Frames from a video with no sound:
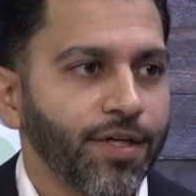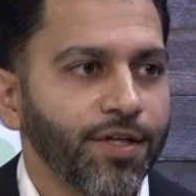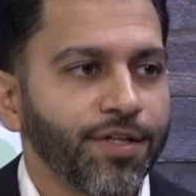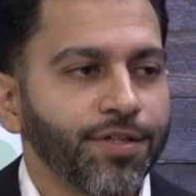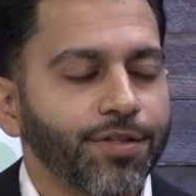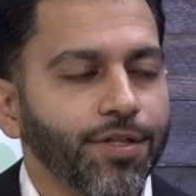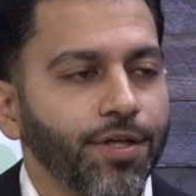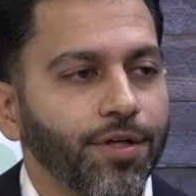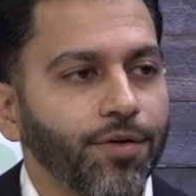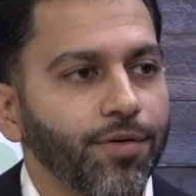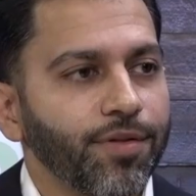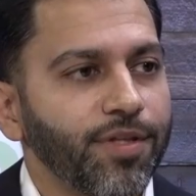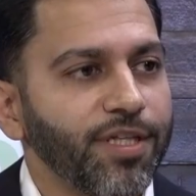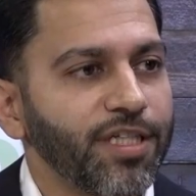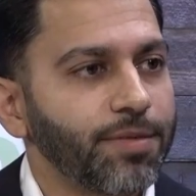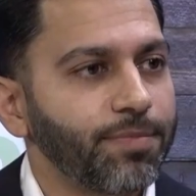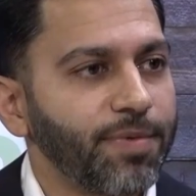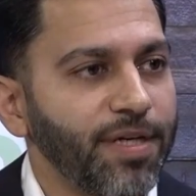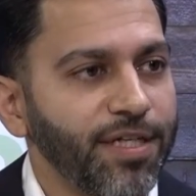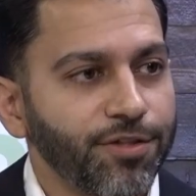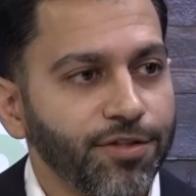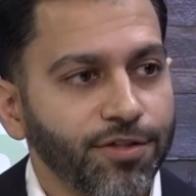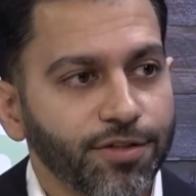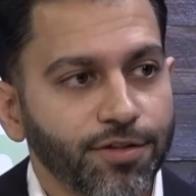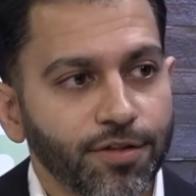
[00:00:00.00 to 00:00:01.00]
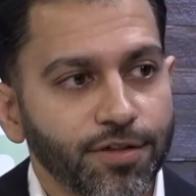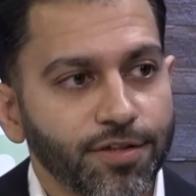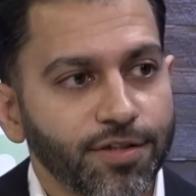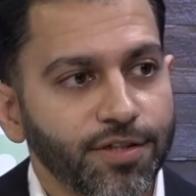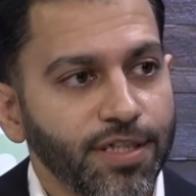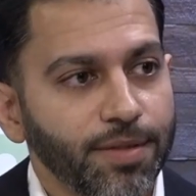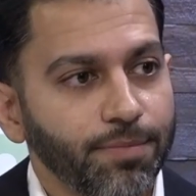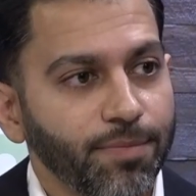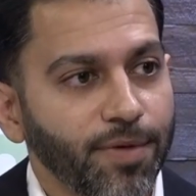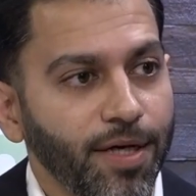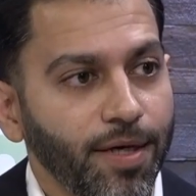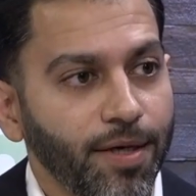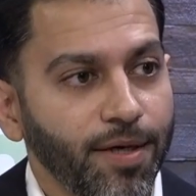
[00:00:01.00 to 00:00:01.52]
So these patients are
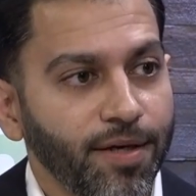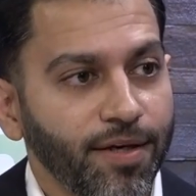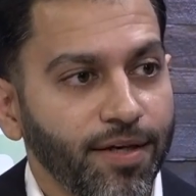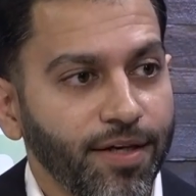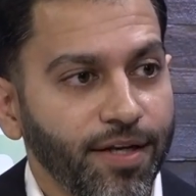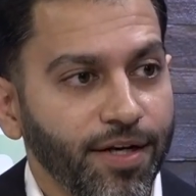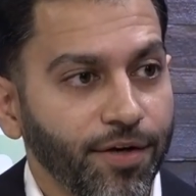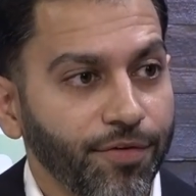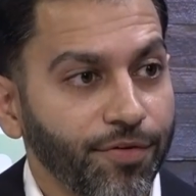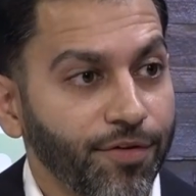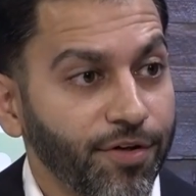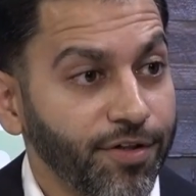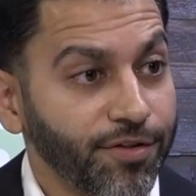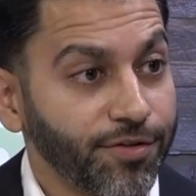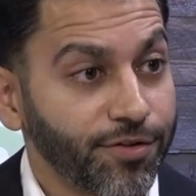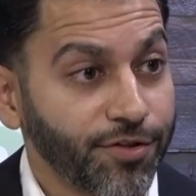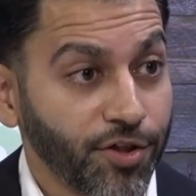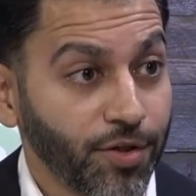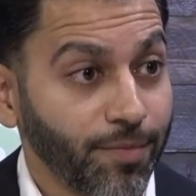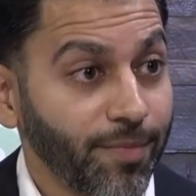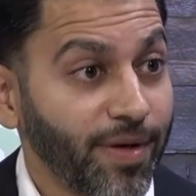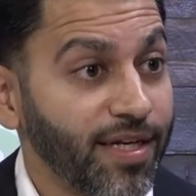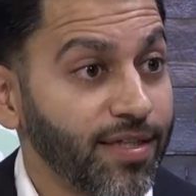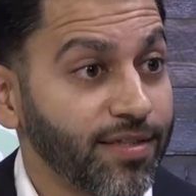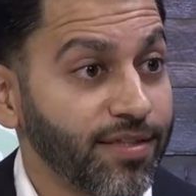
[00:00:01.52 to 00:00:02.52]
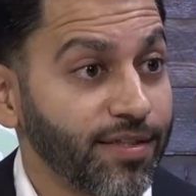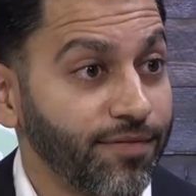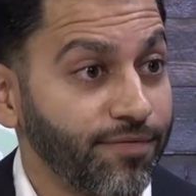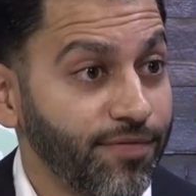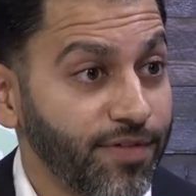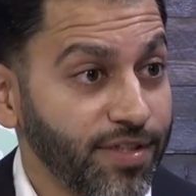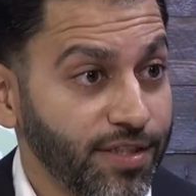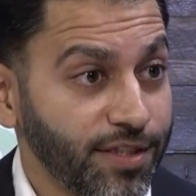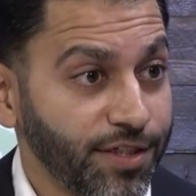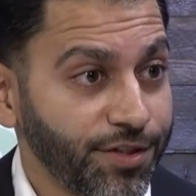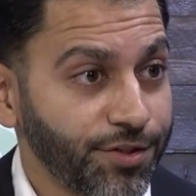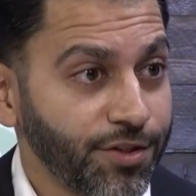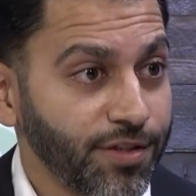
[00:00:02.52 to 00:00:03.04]
seen by, their internal medicine
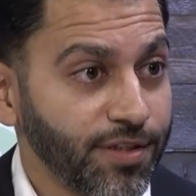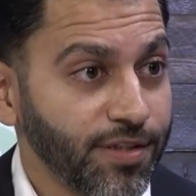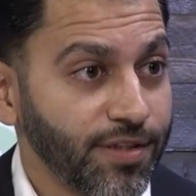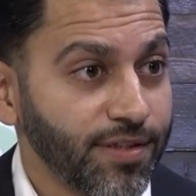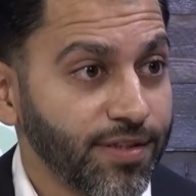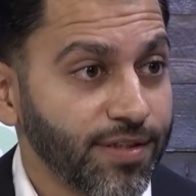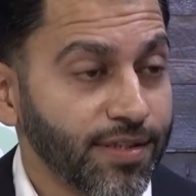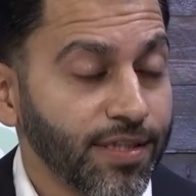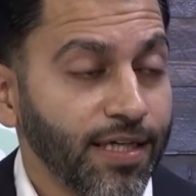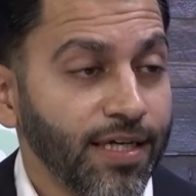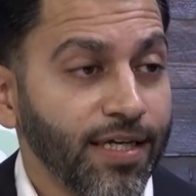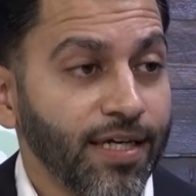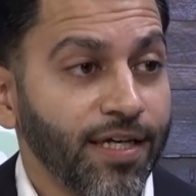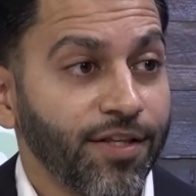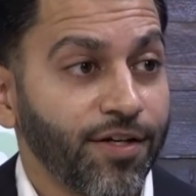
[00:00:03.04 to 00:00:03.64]
physicians,